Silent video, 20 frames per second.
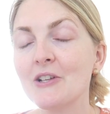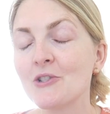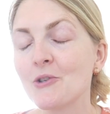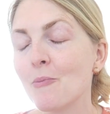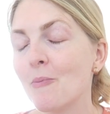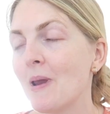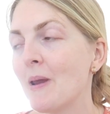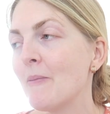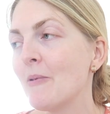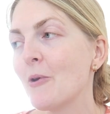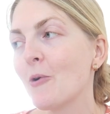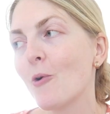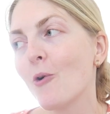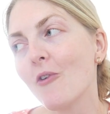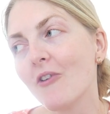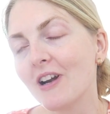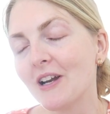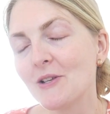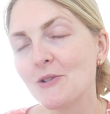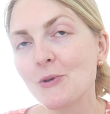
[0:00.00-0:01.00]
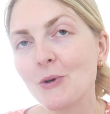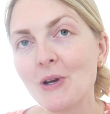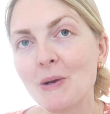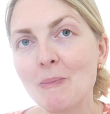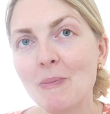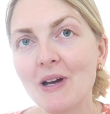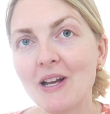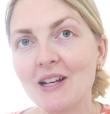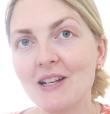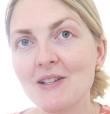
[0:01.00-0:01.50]
So maybe you already saw
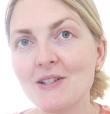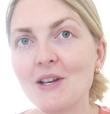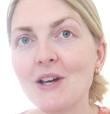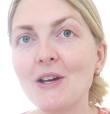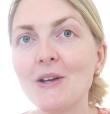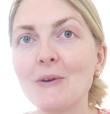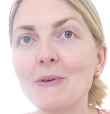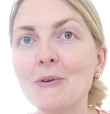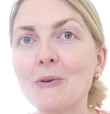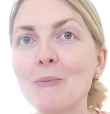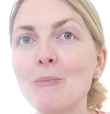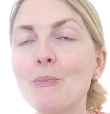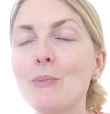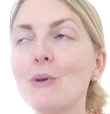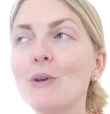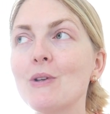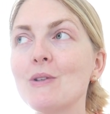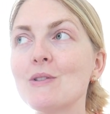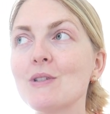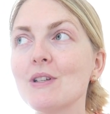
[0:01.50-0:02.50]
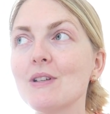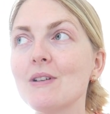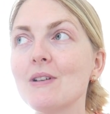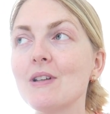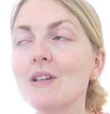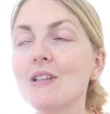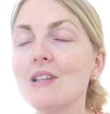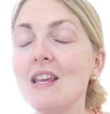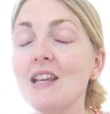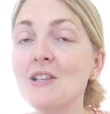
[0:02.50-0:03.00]
it by the title, but
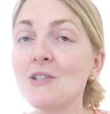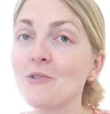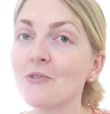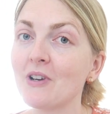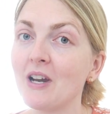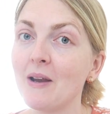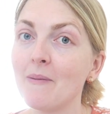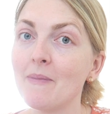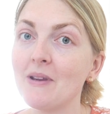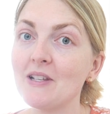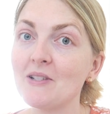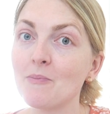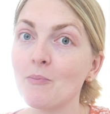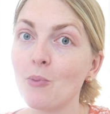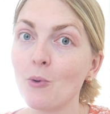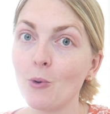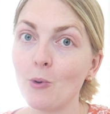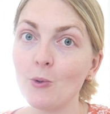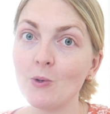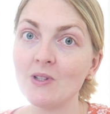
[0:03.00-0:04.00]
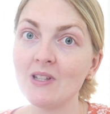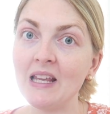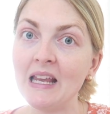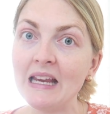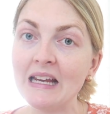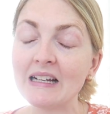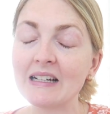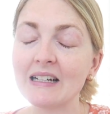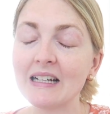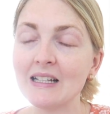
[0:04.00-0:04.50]
Instagram is blocked
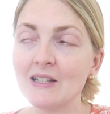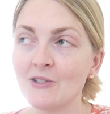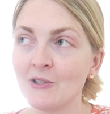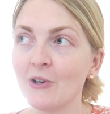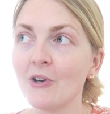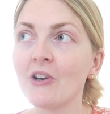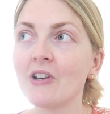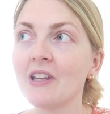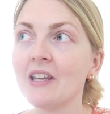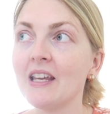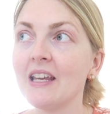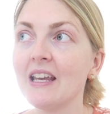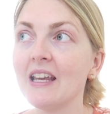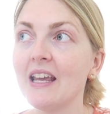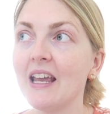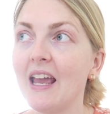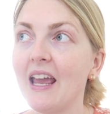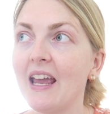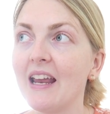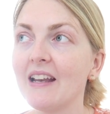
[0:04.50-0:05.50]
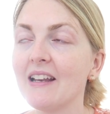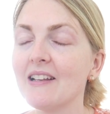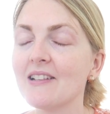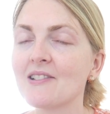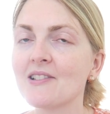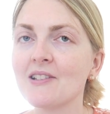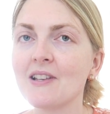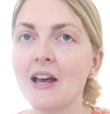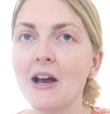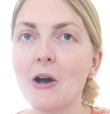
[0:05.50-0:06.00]
here in Turkey and
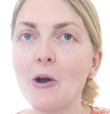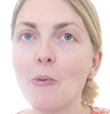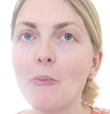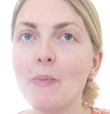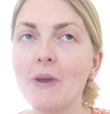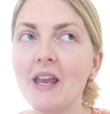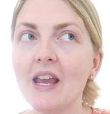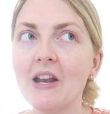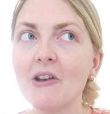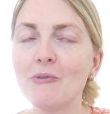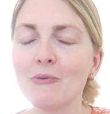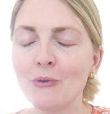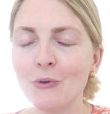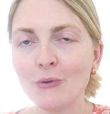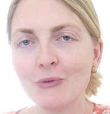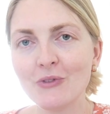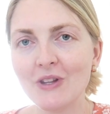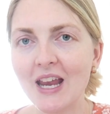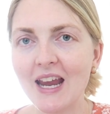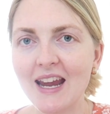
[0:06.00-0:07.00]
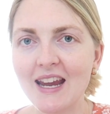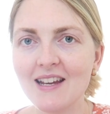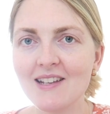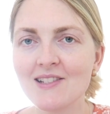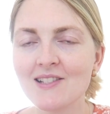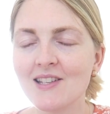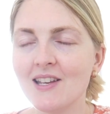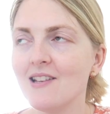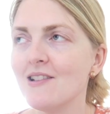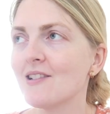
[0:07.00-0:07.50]
it's now been a few
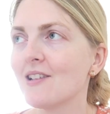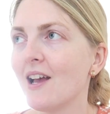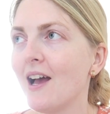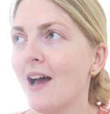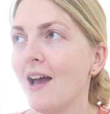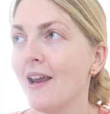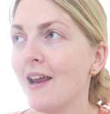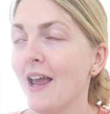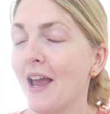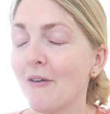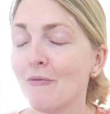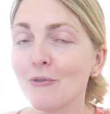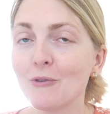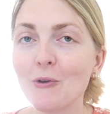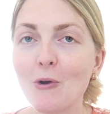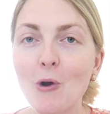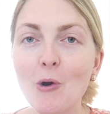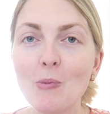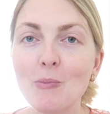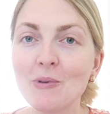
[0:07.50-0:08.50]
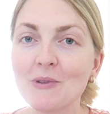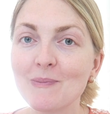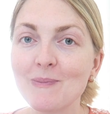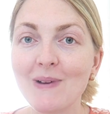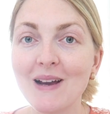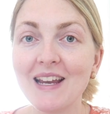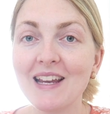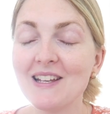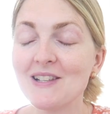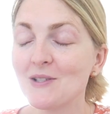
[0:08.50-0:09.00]
days since I haven't opened
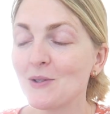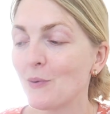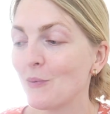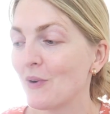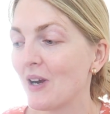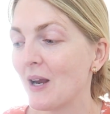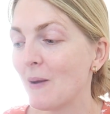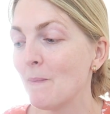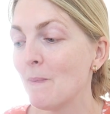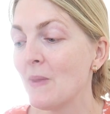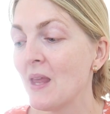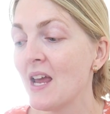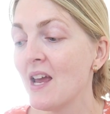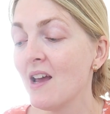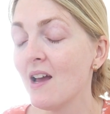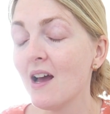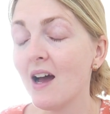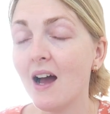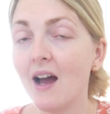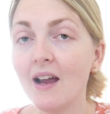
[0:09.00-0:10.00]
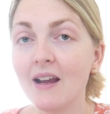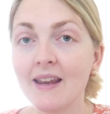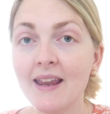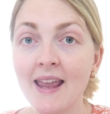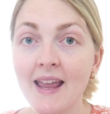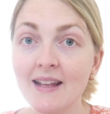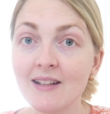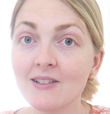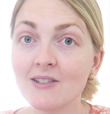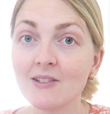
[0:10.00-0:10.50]
my Instagram. I
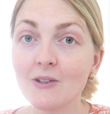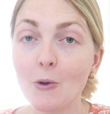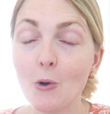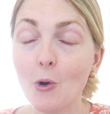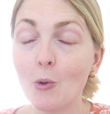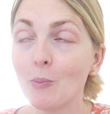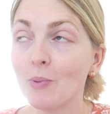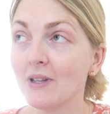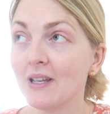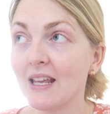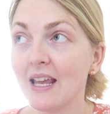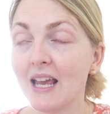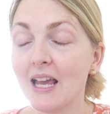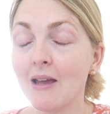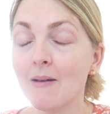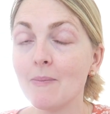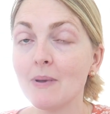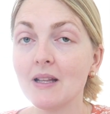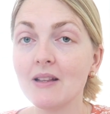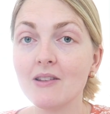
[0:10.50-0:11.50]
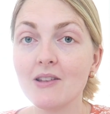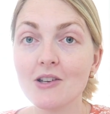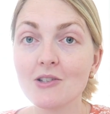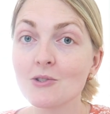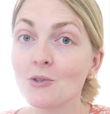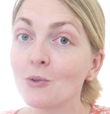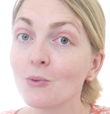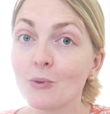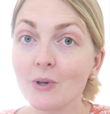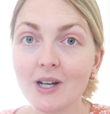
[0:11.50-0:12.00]
can't open the app, it
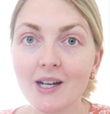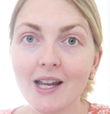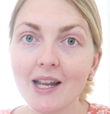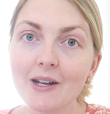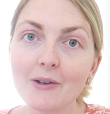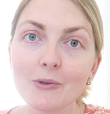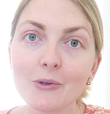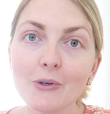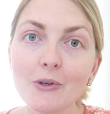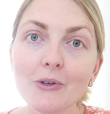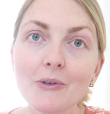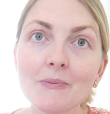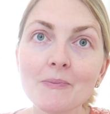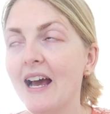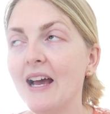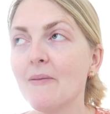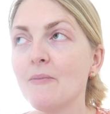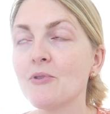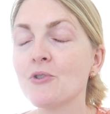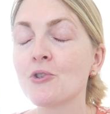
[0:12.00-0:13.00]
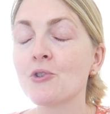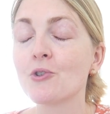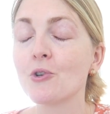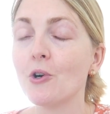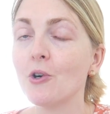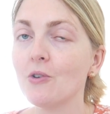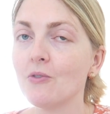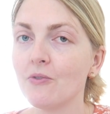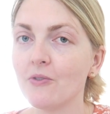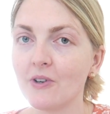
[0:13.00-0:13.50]
doesn't work at all. And I'm
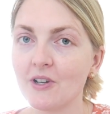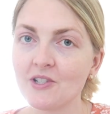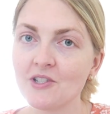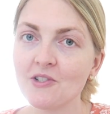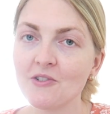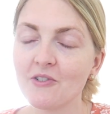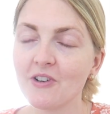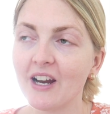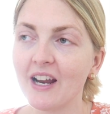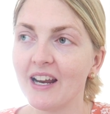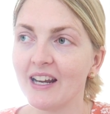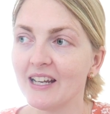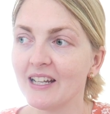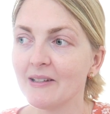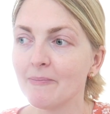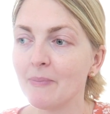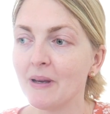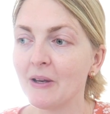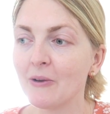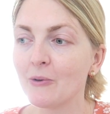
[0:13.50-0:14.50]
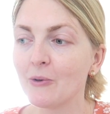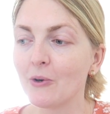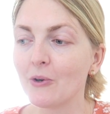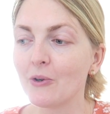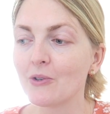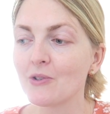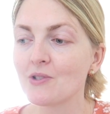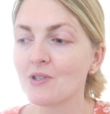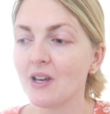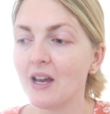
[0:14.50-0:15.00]
so frustrated
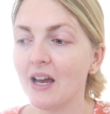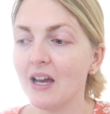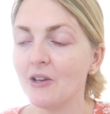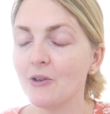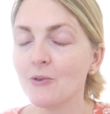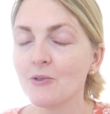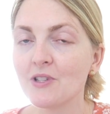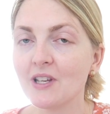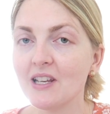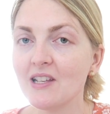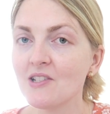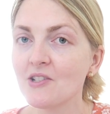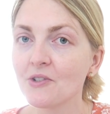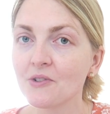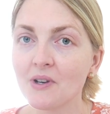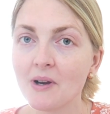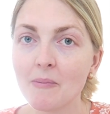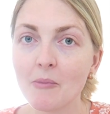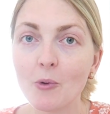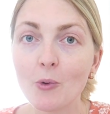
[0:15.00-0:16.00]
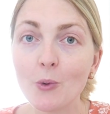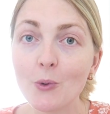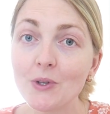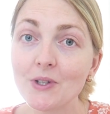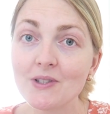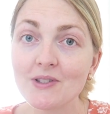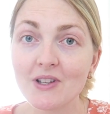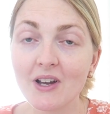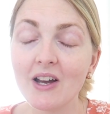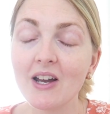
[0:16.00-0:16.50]
because I use Instagram all
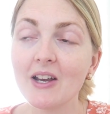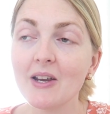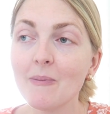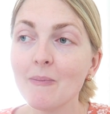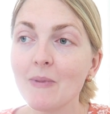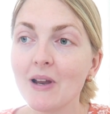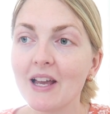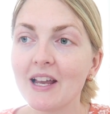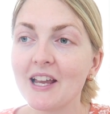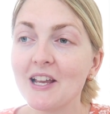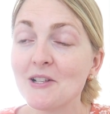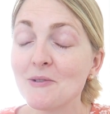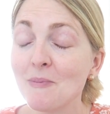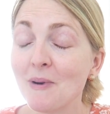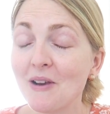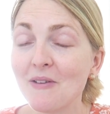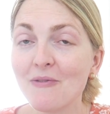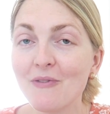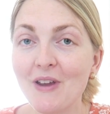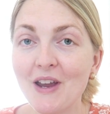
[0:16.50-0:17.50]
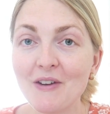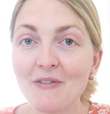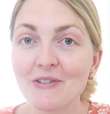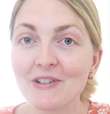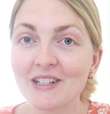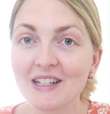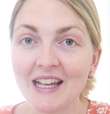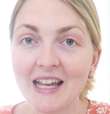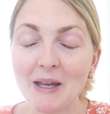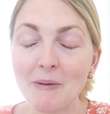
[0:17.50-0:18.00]
the time, like it's my
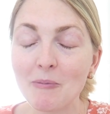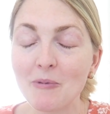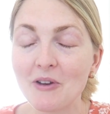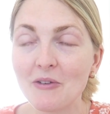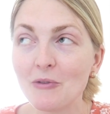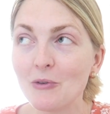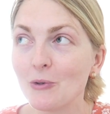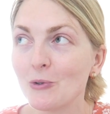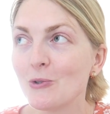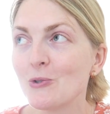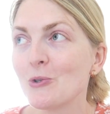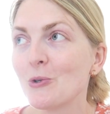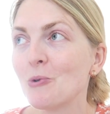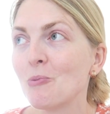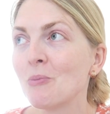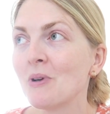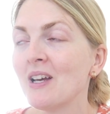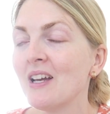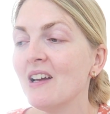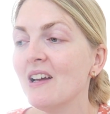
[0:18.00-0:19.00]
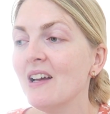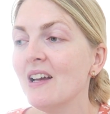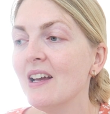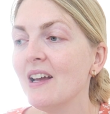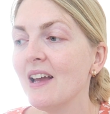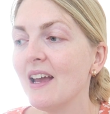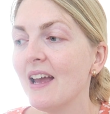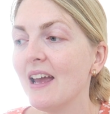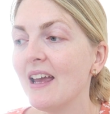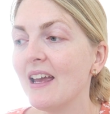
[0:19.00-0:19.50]
favorite app with YouTube.
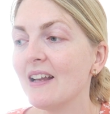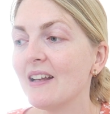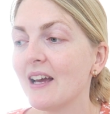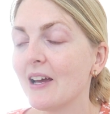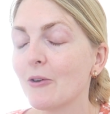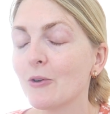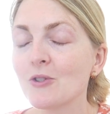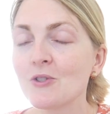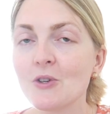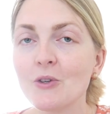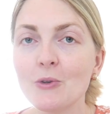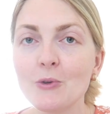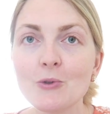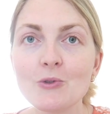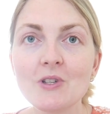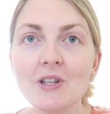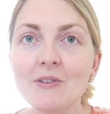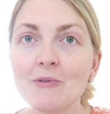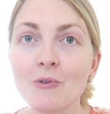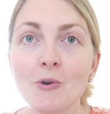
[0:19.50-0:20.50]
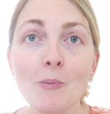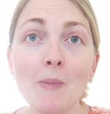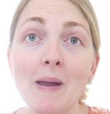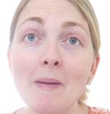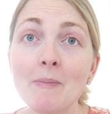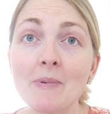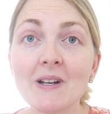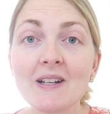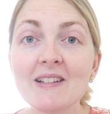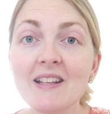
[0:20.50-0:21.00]
And I also use it for
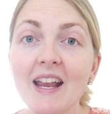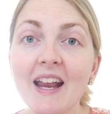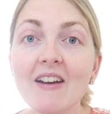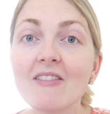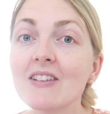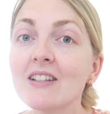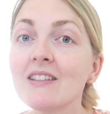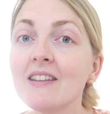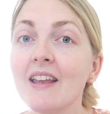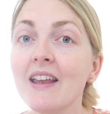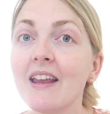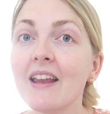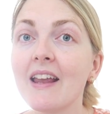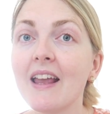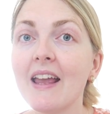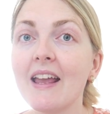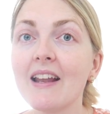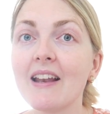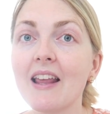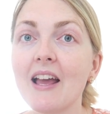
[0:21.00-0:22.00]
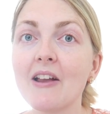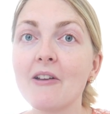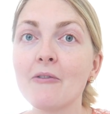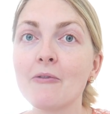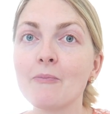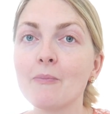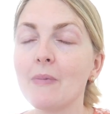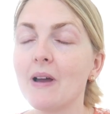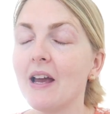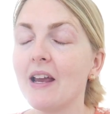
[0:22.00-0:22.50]
my pretty everything and like
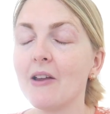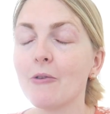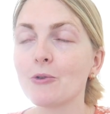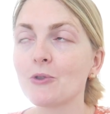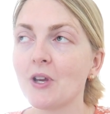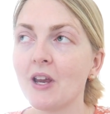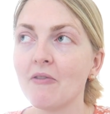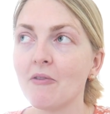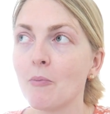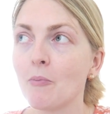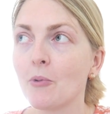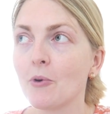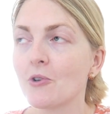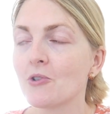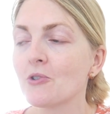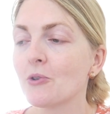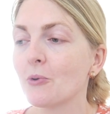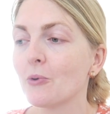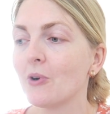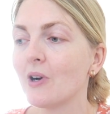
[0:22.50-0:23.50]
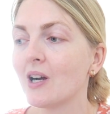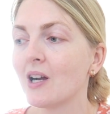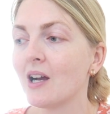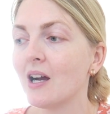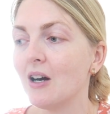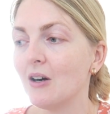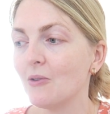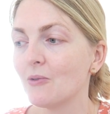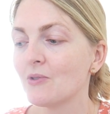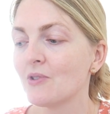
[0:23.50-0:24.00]
I also have a personal
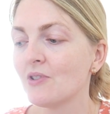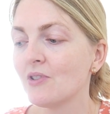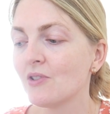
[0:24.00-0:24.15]
account.